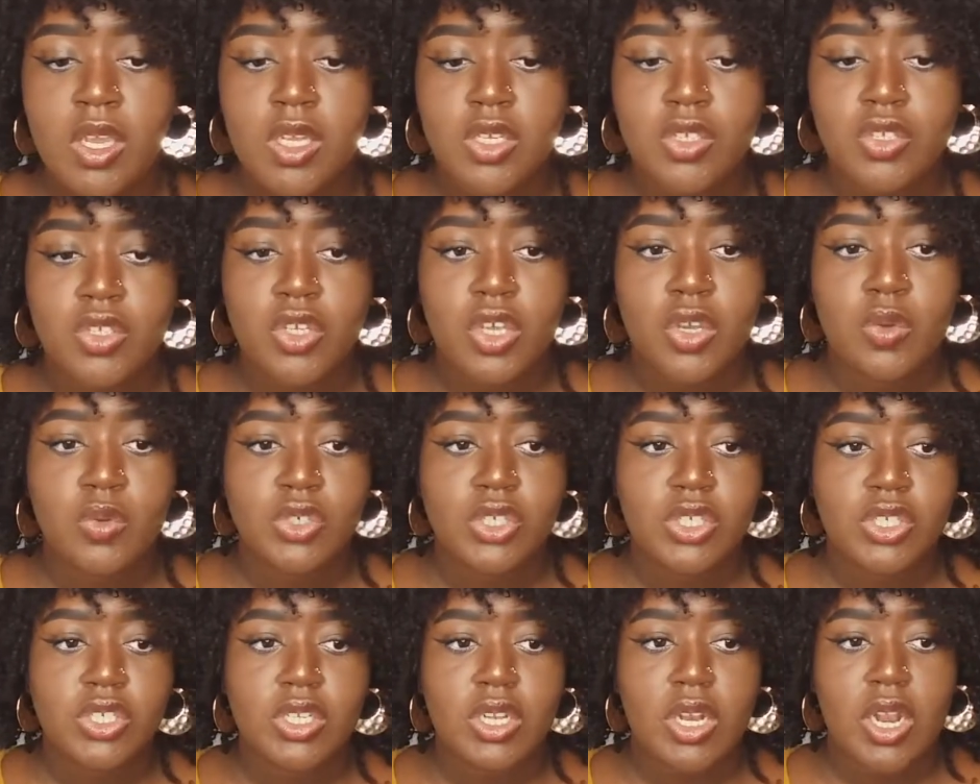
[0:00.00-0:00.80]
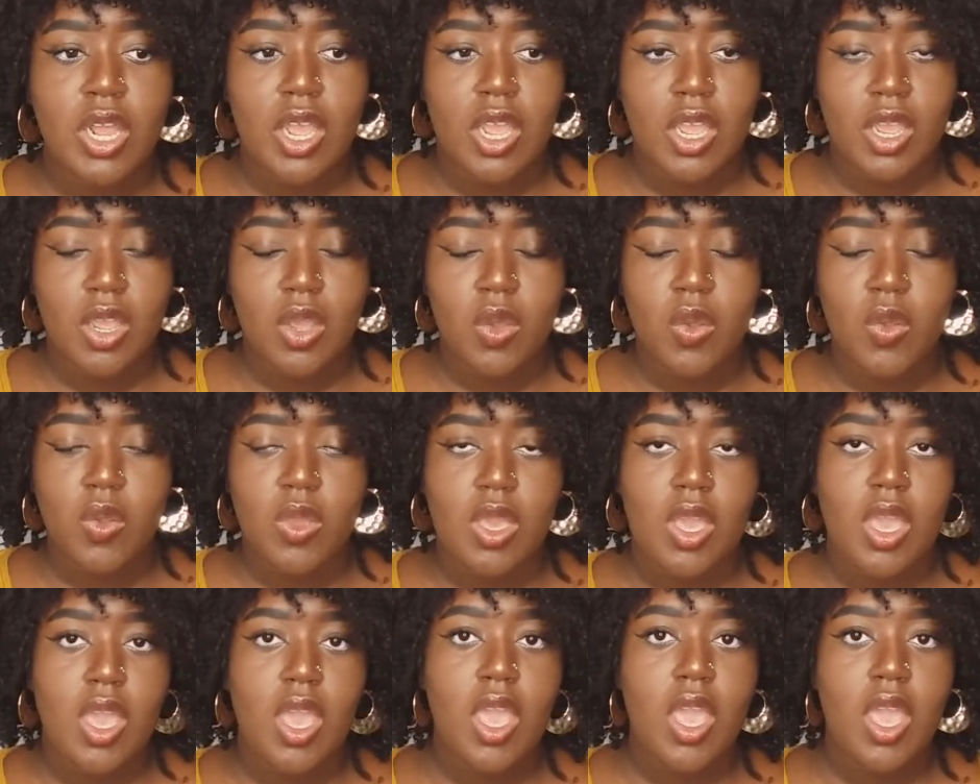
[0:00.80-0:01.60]
So it was just like,
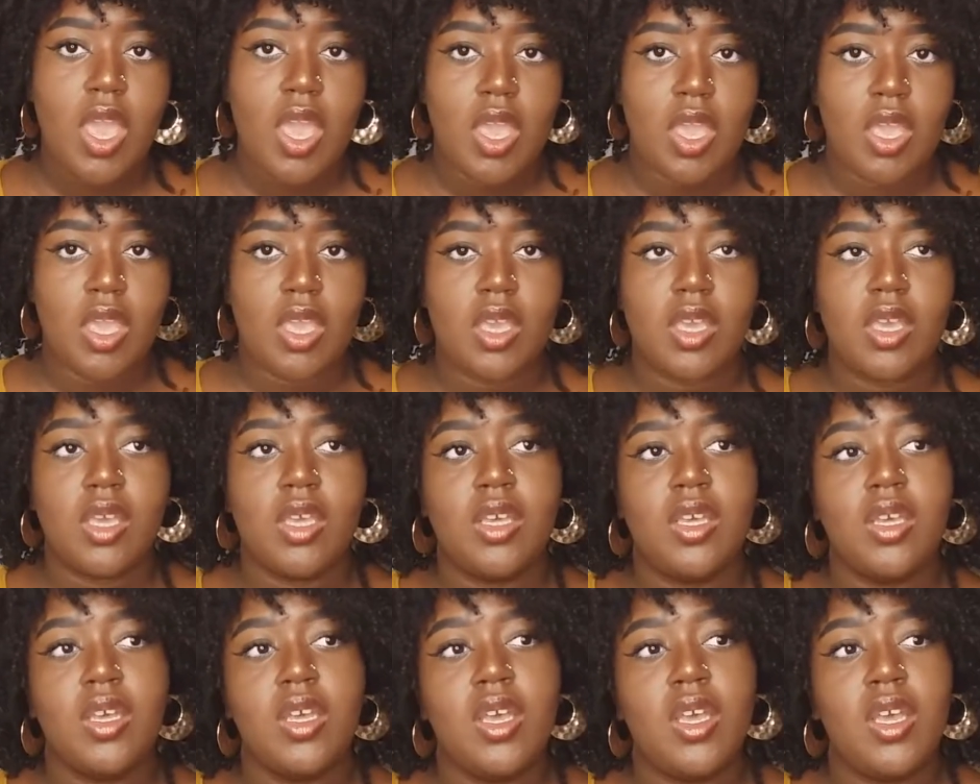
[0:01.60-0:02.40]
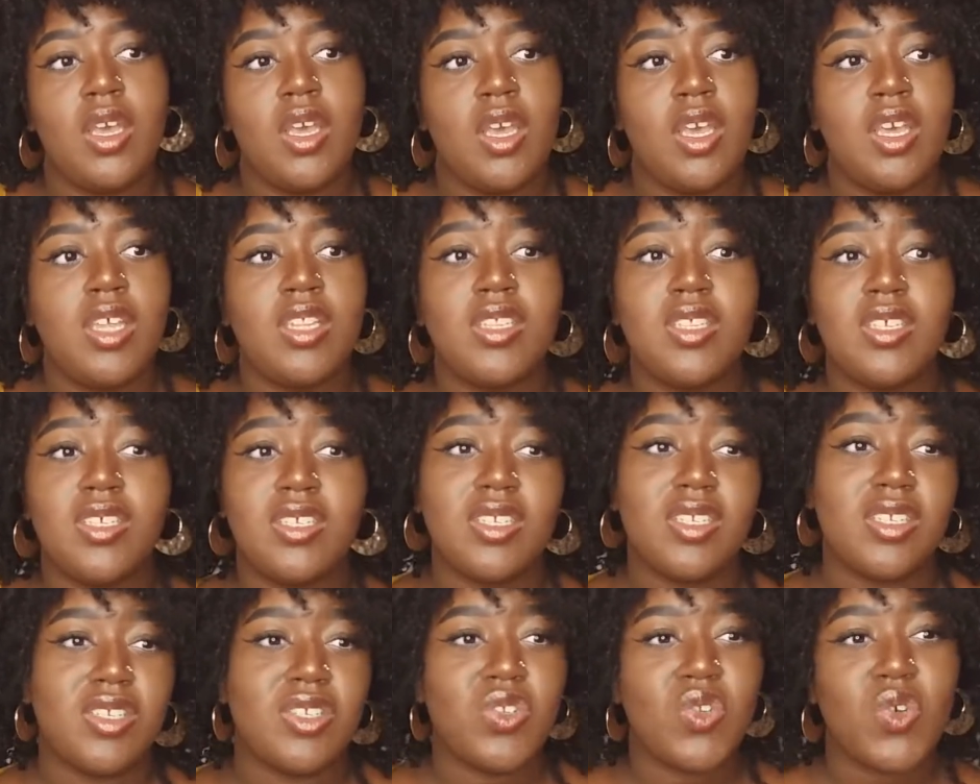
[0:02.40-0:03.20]
okay,
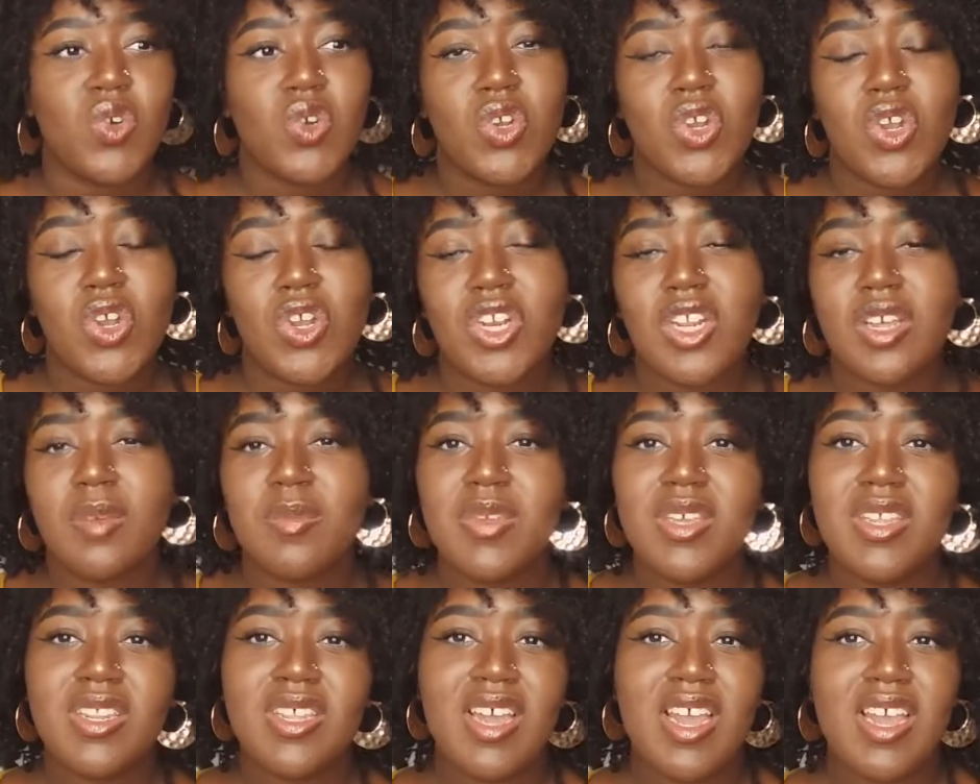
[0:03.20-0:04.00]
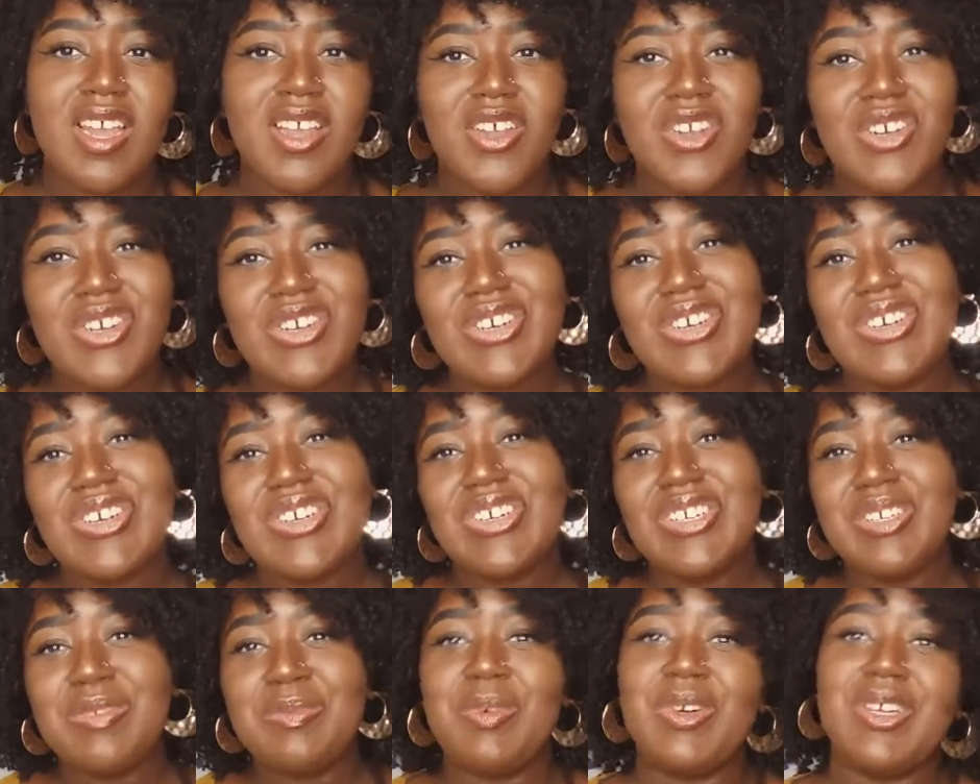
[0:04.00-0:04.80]
this is not gonna be that
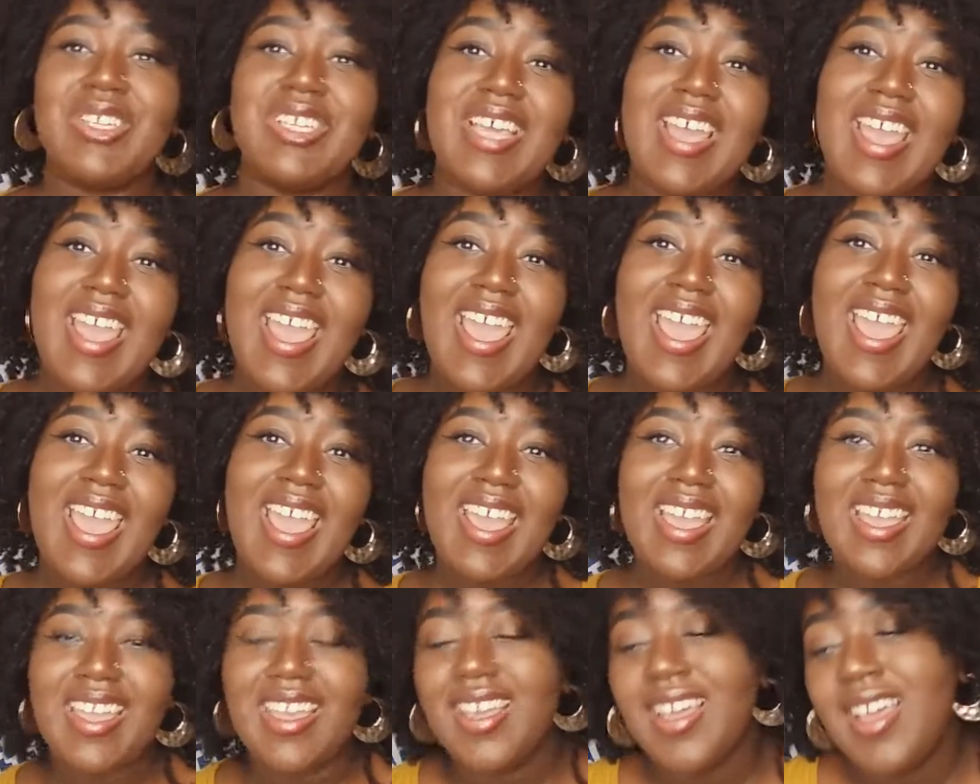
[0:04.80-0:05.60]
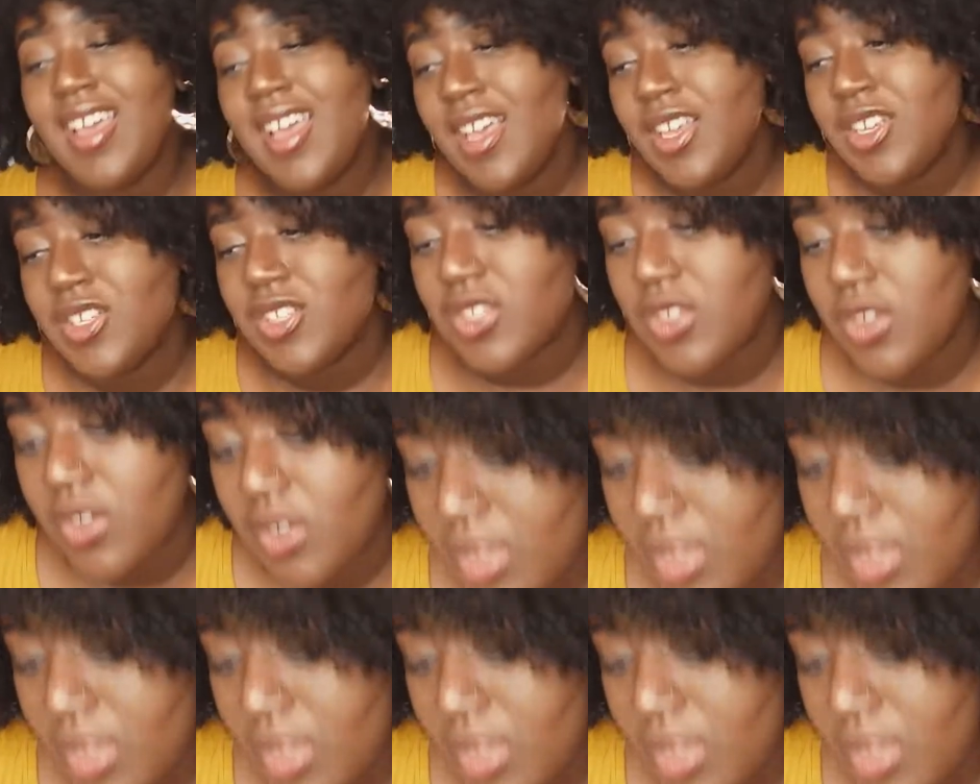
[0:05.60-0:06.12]
good, but hey. So